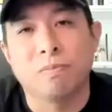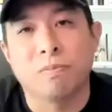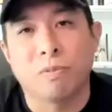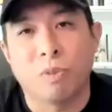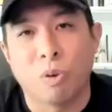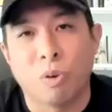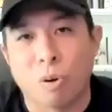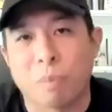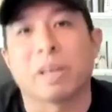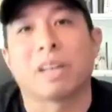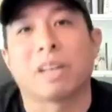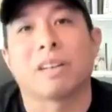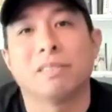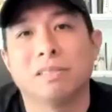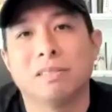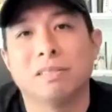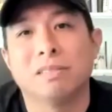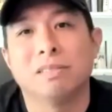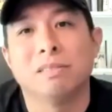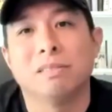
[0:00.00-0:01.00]
for me,
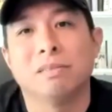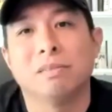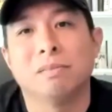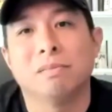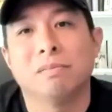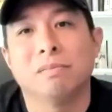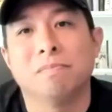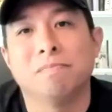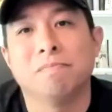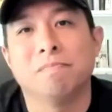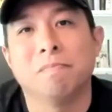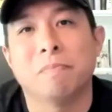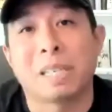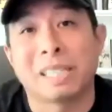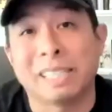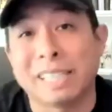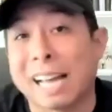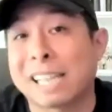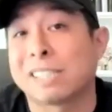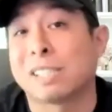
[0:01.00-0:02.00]

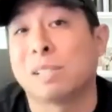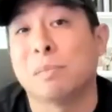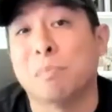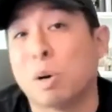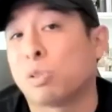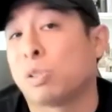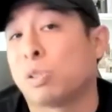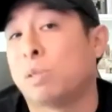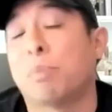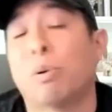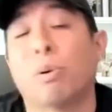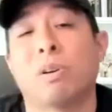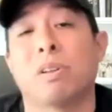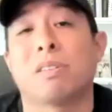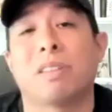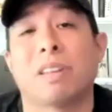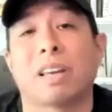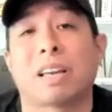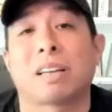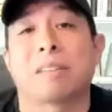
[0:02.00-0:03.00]
because that's the most
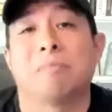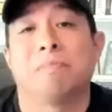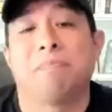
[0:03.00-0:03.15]
important thing.